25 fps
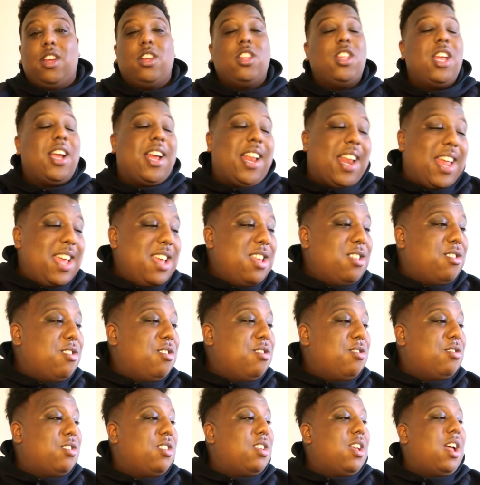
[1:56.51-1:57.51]
The
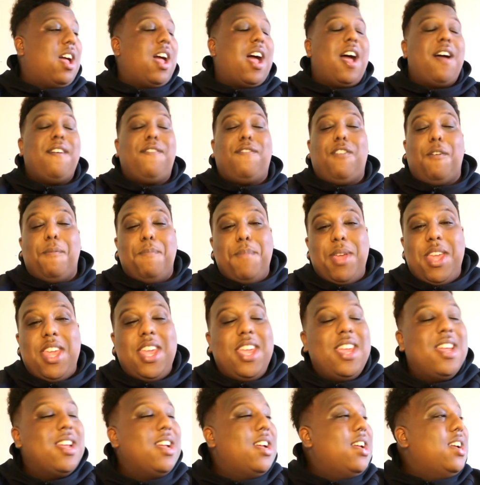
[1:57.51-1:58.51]
Glazers, for
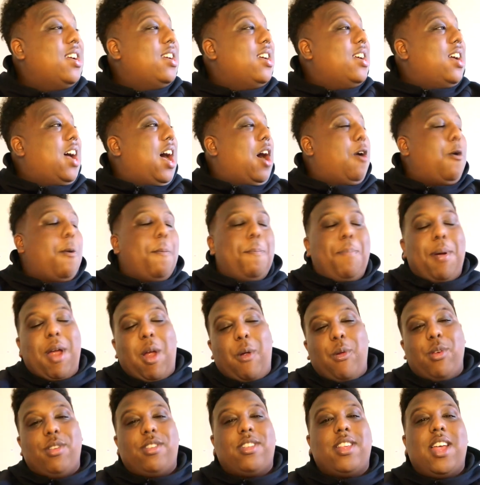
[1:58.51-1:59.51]
me, are a
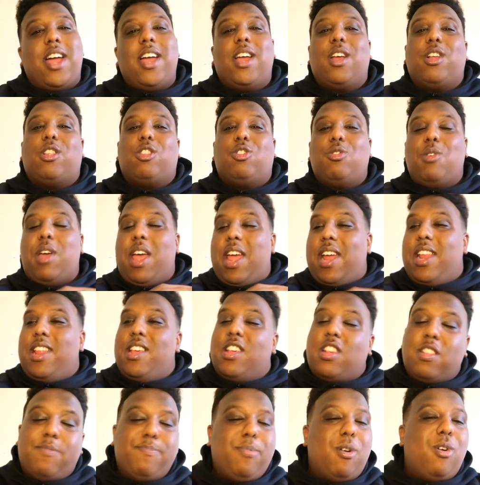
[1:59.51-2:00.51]
parasite to any
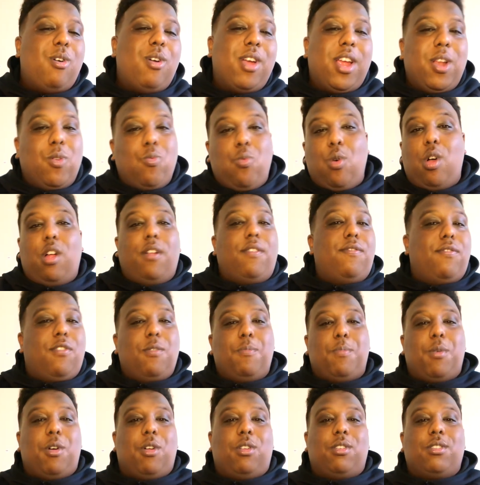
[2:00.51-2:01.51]
sport in world
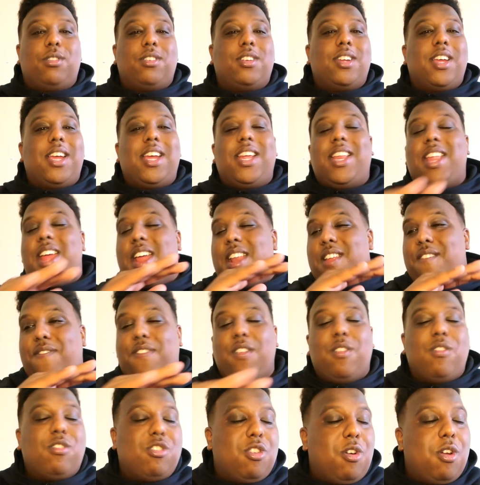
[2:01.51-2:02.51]
football. In
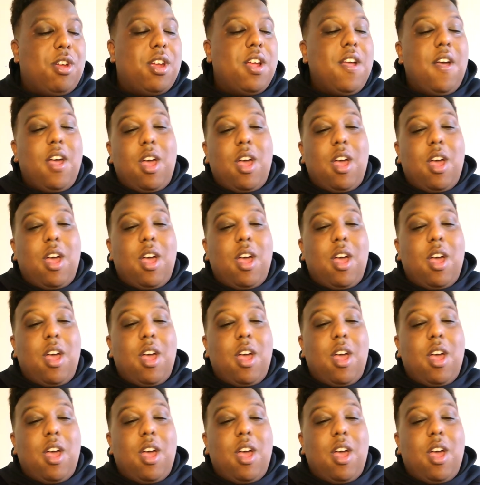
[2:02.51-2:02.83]
anything, sorry.